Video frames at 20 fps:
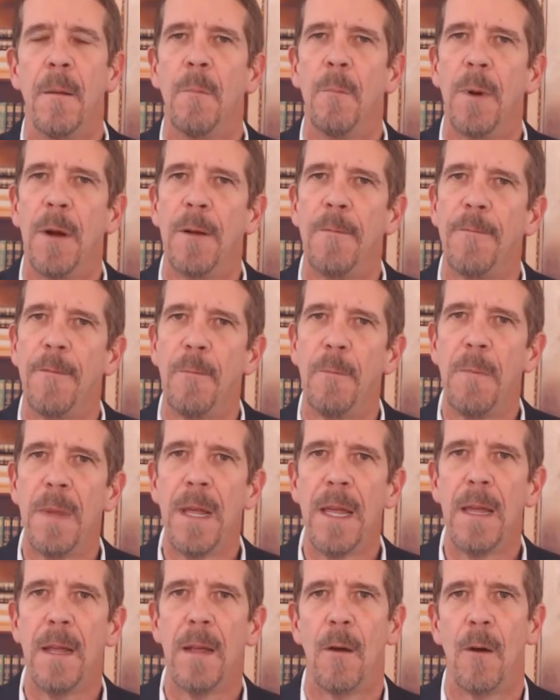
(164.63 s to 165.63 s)
But for
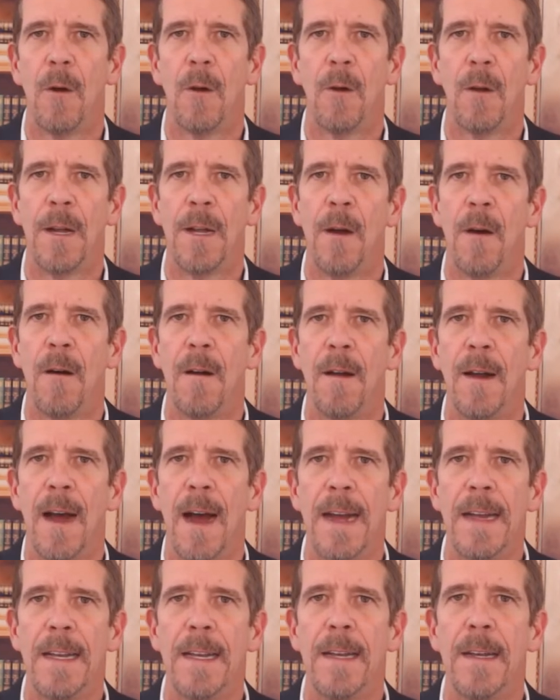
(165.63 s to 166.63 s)
me early on, I
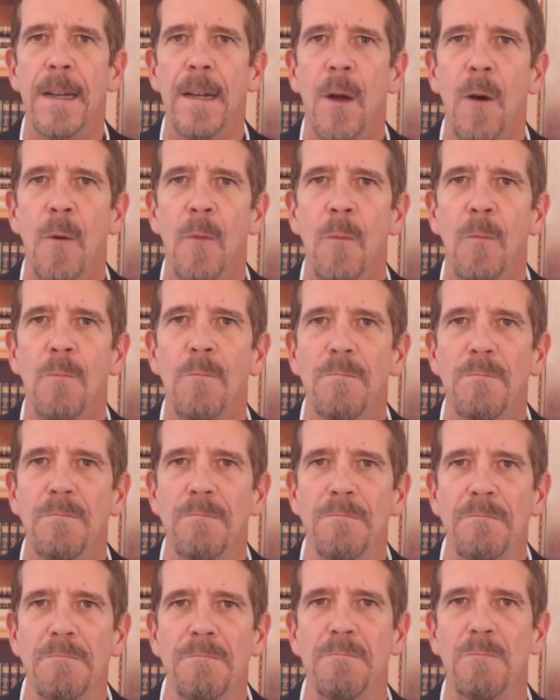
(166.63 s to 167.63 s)
didn't know
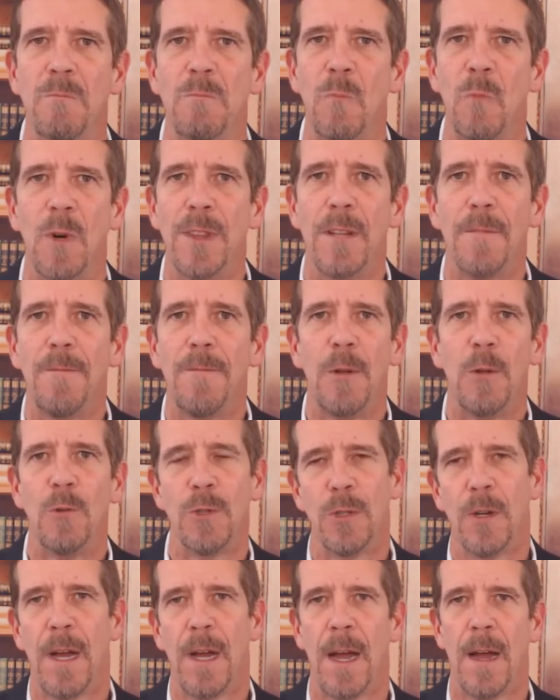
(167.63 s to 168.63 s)
what the
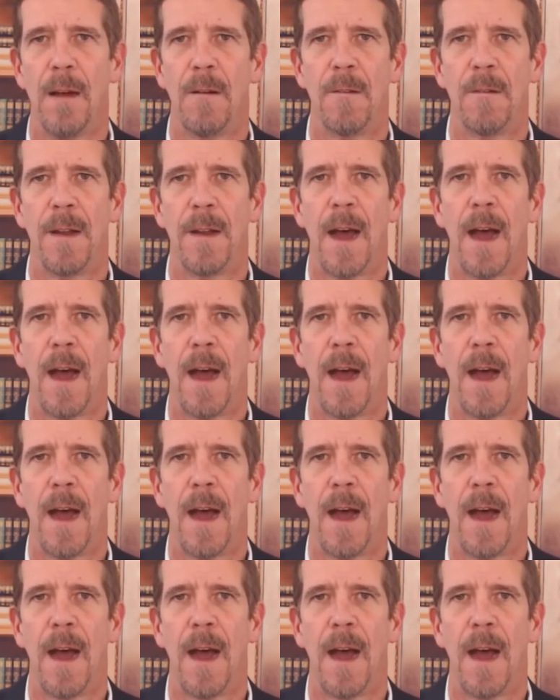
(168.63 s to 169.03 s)
future held.